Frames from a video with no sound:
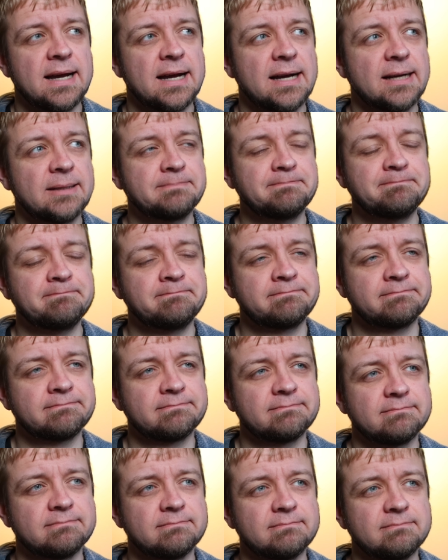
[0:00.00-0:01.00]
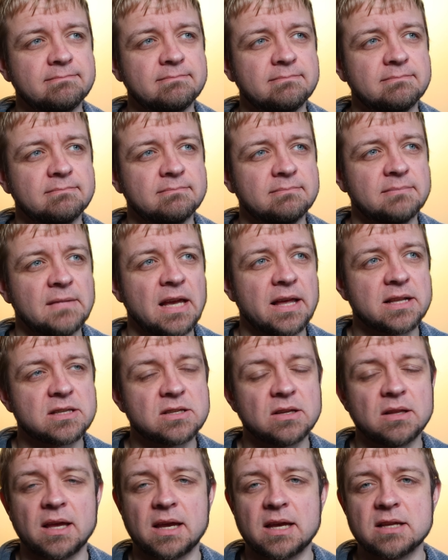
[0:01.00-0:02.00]
Um, yeah,
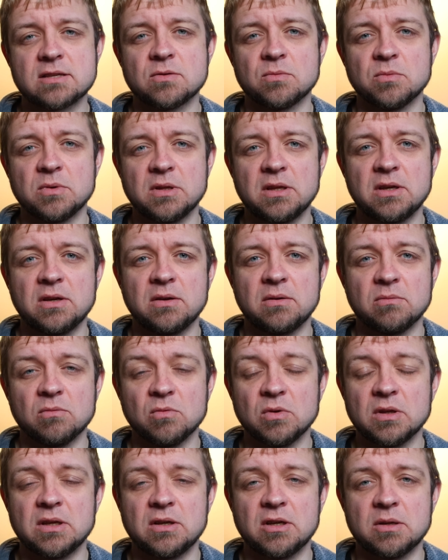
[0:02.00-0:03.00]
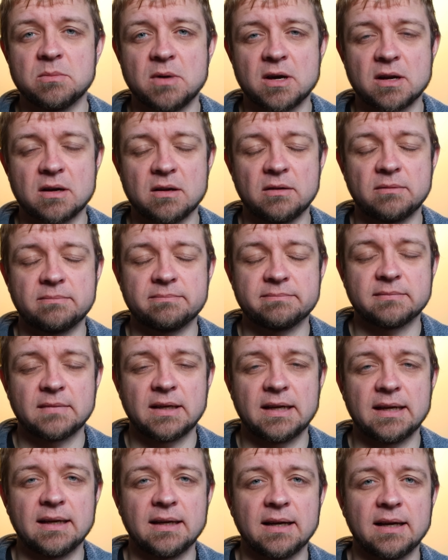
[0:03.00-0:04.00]
that's a, like that's a really really good model.
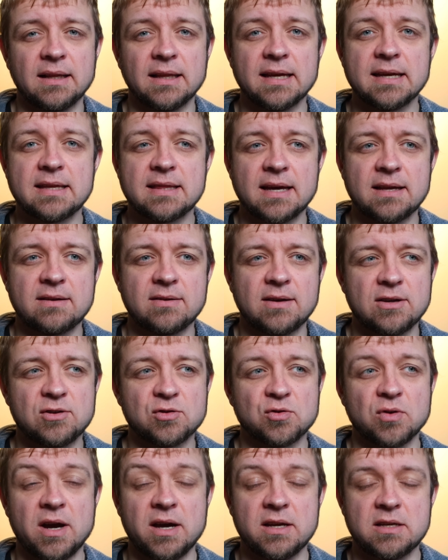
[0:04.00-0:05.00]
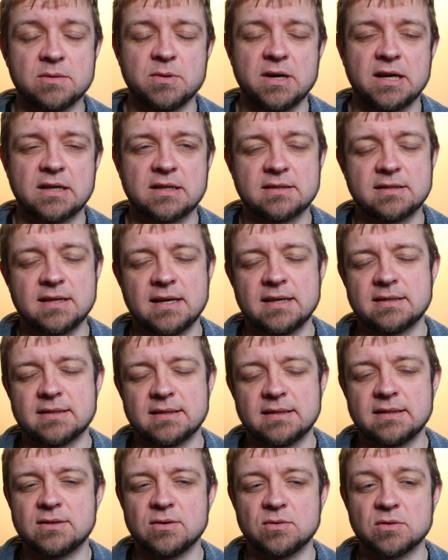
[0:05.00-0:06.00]
I, I, like that. I try to practice
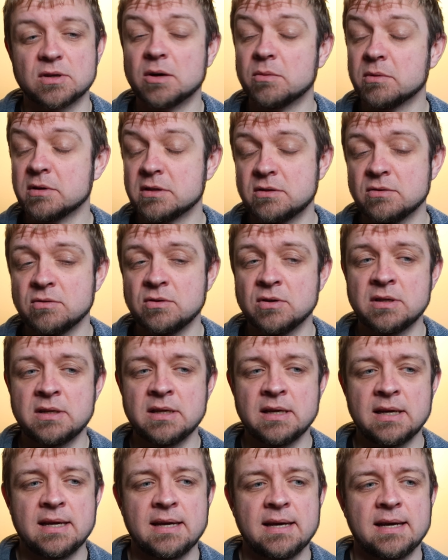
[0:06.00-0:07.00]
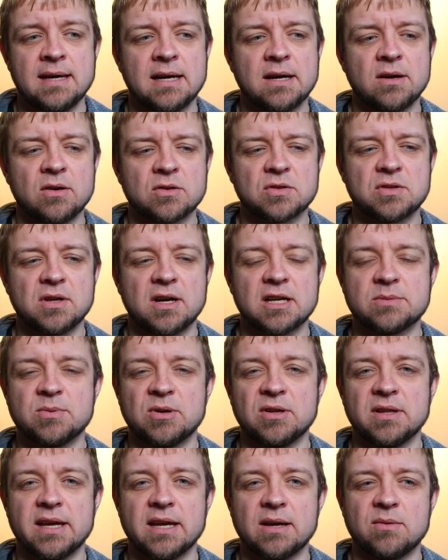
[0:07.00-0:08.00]
that. I don't always do good. I also talks
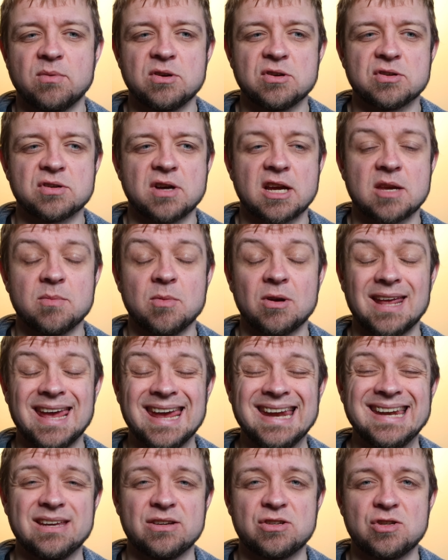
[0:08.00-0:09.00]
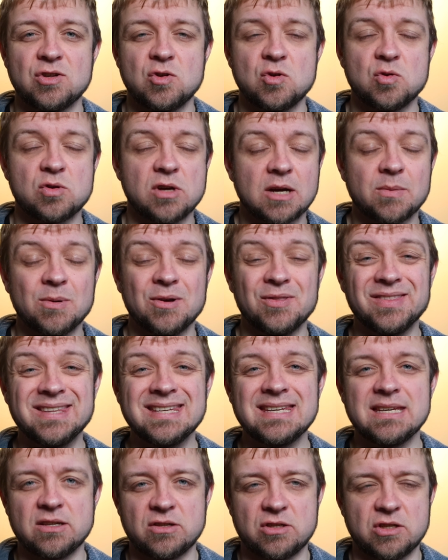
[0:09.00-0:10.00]
about like when you're talking about an issue, you talk
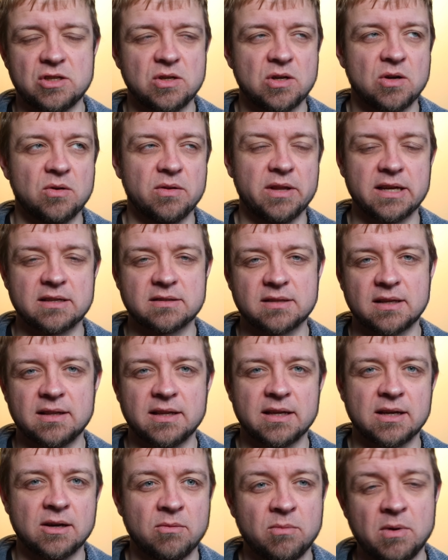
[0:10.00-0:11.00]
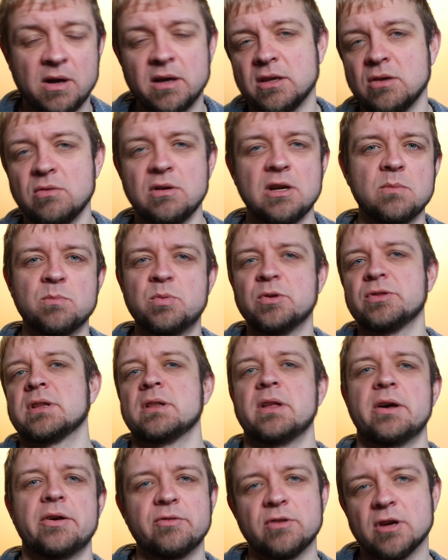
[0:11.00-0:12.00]
about the issue. You don't like suddenly go, well, you didn't
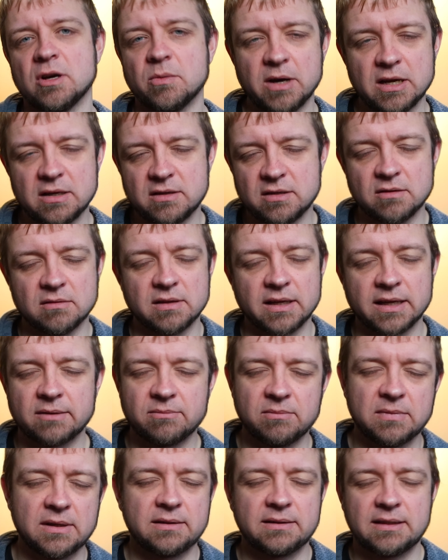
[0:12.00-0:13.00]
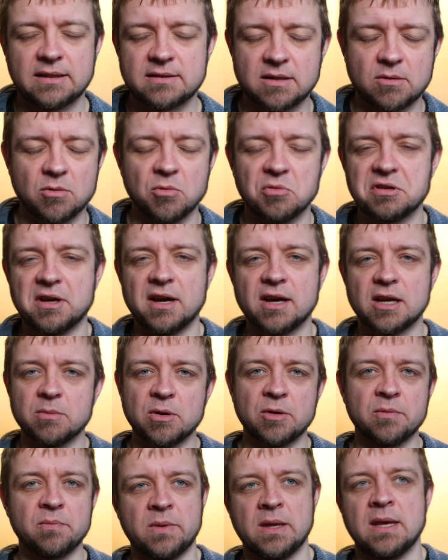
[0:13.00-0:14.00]
put the laundry away too. Like, well, that's not what we're talking
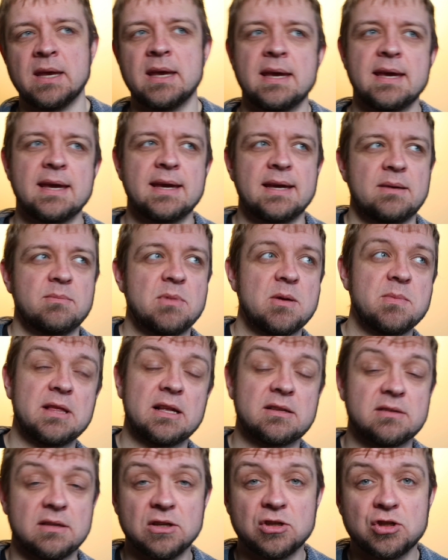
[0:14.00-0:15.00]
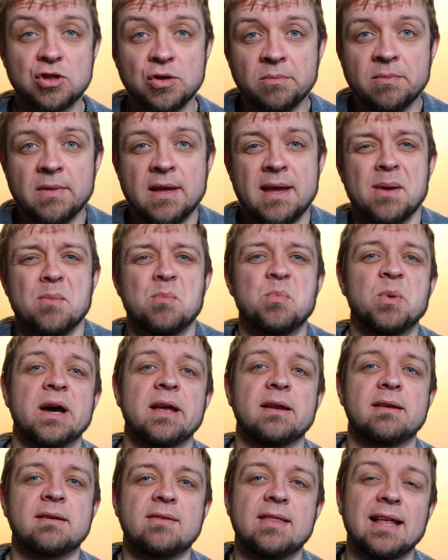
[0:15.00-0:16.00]
about. Maybe that's an issue,
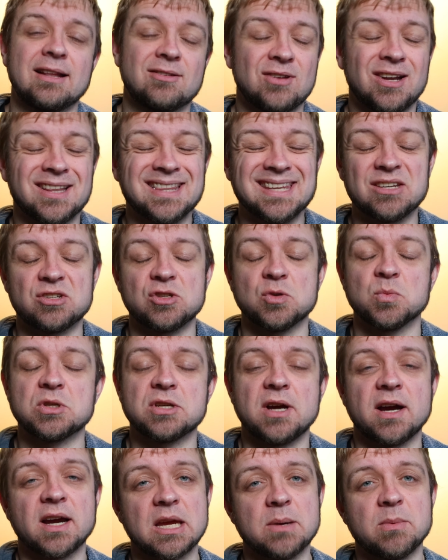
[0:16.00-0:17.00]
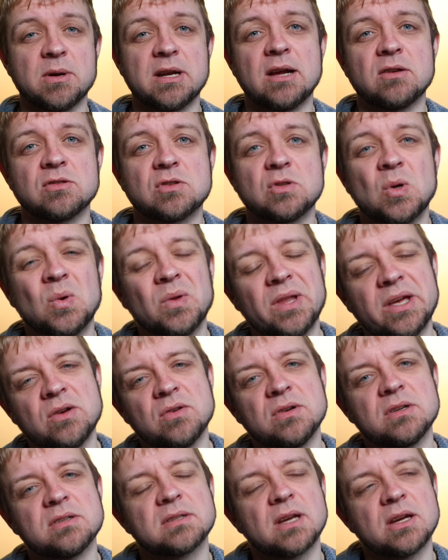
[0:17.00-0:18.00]
but that's not the issue we're talking about now. So don't
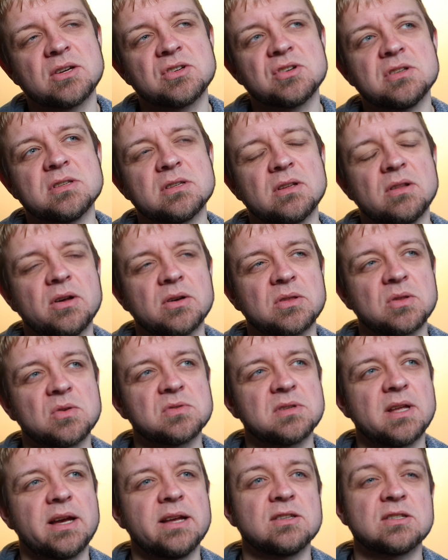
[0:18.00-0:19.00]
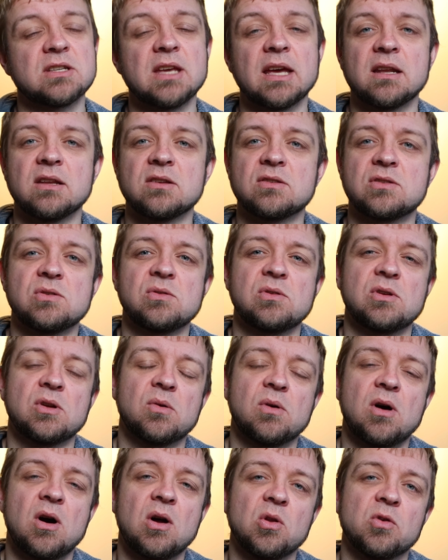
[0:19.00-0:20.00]
let your discussions along those lines get into, you
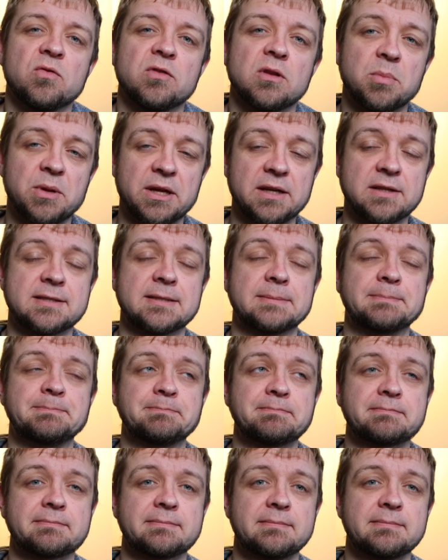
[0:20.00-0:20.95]
know, all over the place.